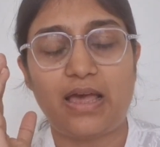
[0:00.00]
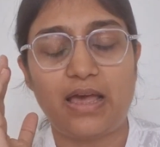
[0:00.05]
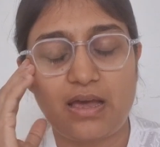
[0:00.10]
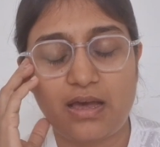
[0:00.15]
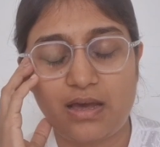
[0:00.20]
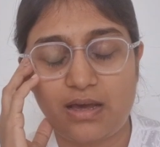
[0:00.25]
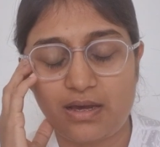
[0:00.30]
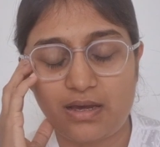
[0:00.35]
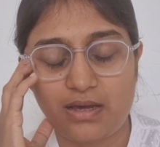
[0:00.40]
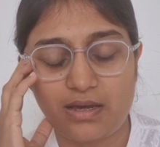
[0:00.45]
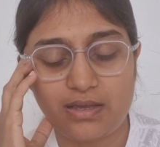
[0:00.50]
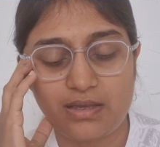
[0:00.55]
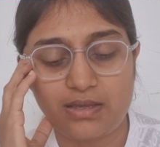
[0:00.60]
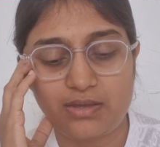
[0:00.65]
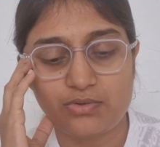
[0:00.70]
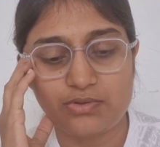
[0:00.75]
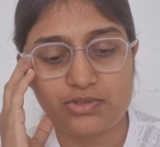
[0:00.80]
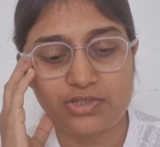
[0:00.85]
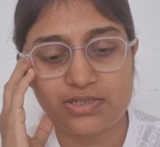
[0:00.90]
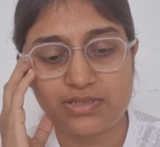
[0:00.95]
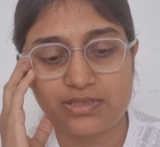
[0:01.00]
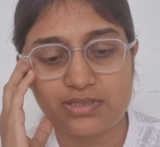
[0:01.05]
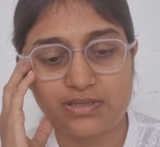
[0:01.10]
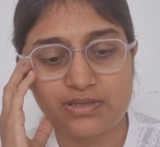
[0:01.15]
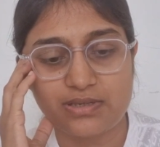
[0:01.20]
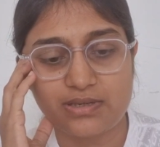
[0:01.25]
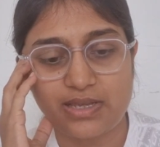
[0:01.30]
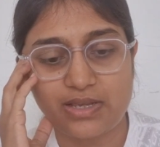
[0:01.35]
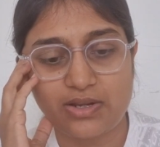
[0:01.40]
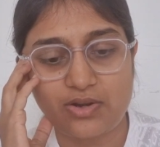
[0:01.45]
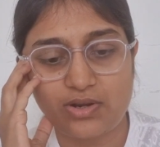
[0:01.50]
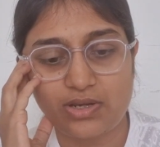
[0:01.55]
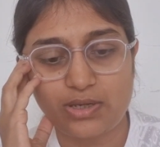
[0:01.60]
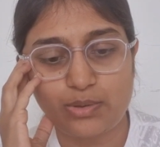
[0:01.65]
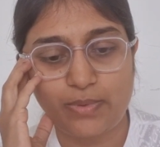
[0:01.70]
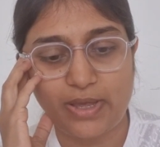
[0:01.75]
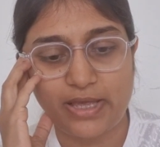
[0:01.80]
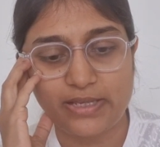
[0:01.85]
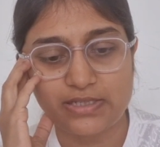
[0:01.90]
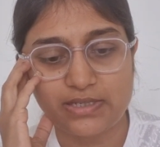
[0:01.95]
you just cannot
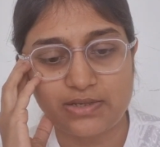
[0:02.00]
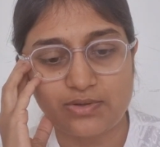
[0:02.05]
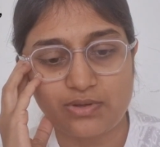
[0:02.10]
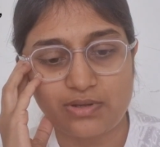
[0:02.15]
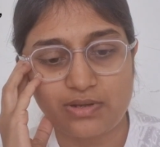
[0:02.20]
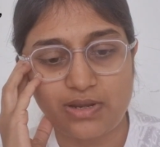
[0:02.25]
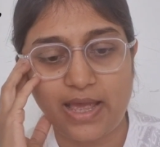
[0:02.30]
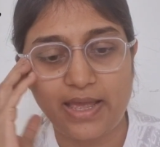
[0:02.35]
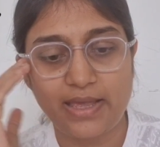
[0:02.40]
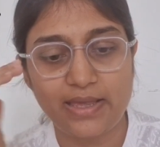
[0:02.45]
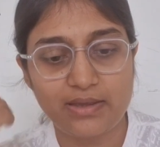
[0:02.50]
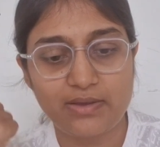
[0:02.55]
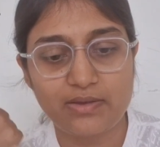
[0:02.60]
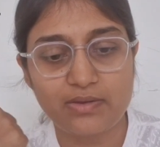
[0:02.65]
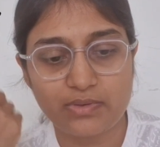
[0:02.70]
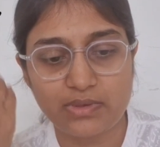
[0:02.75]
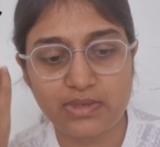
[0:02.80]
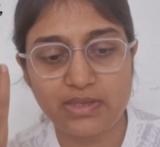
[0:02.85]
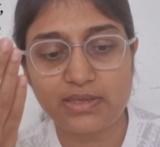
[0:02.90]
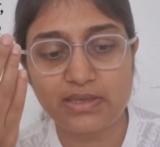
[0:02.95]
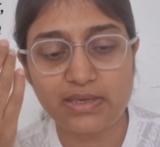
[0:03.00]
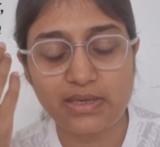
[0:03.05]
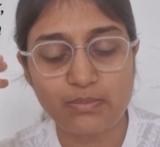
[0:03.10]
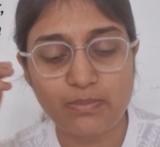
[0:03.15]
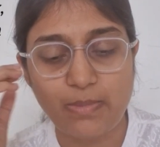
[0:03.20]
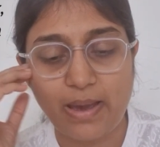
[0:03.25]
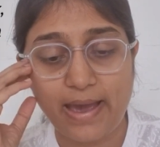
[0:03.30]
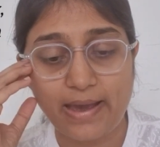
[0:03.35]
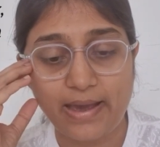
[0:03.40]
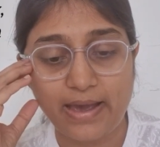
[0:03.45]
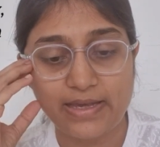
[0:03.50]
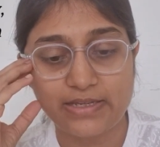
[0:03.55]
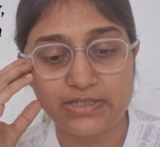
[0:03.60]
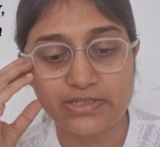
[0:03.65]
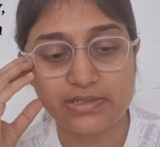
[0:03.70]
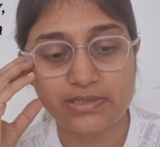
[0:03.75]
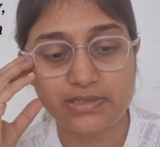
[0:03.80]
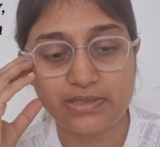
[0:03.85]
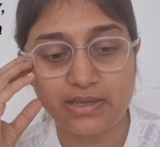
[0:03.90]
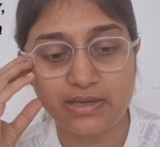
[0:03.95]
imagine. Thinking back, I
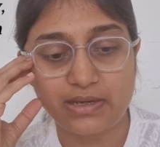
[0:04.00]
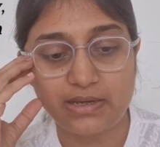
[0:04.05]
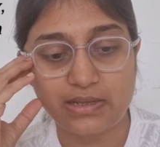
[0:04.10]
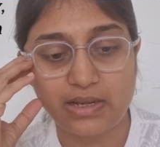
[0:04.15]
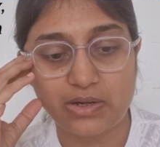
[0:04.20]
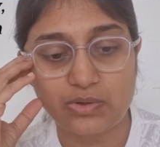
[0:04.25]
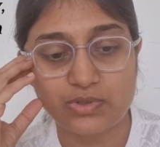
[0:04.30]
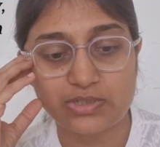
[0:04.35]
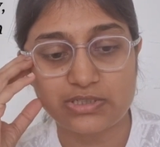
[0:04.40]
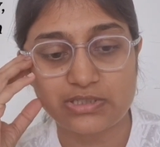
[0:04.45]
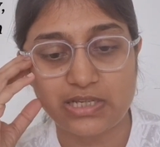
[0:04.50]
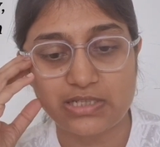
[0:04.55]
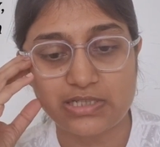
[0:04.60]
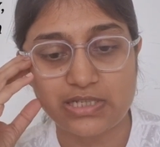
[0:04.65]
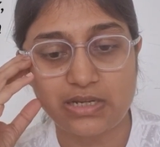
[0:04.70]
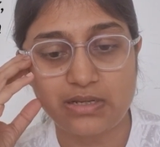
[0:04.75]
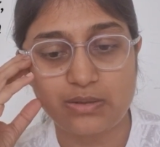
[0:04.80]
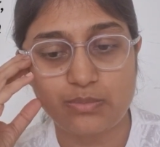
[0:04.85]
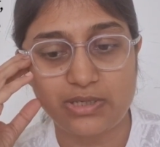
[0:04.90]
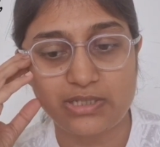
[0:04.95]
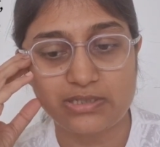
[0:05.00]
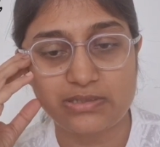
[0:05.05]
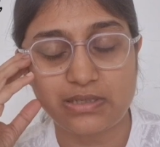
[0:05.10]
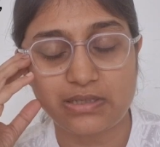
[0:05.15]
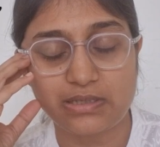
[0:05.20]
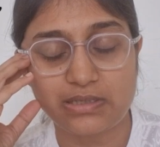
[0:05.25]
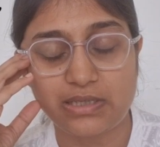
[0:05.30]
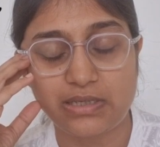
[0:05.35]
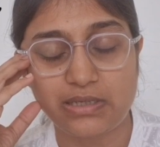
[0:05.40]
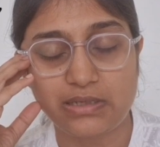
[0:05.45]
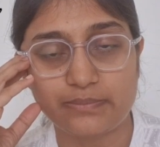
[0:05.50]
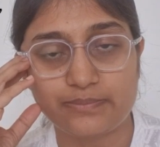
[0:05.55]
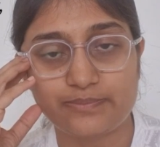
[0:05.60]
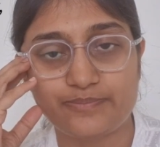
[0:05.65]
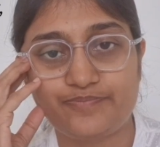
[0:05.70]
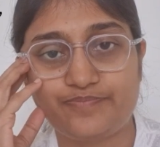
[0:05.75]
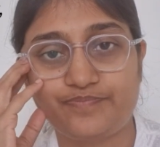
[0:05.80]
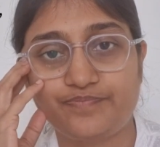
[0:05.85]
just think that was such an amazing thing.